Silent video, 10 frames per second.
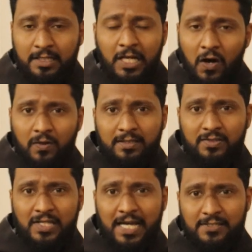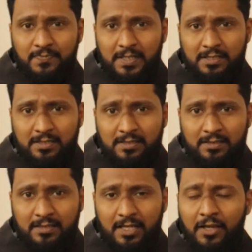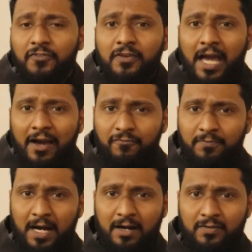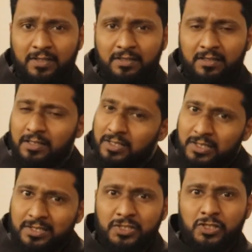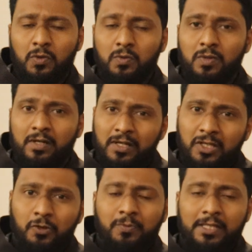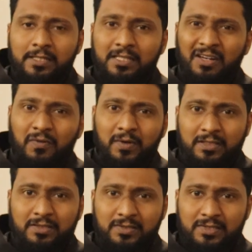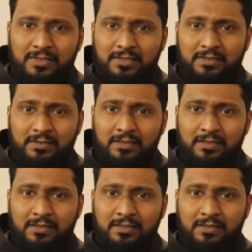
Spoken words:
In all these aspects, if we have power, show humility over others.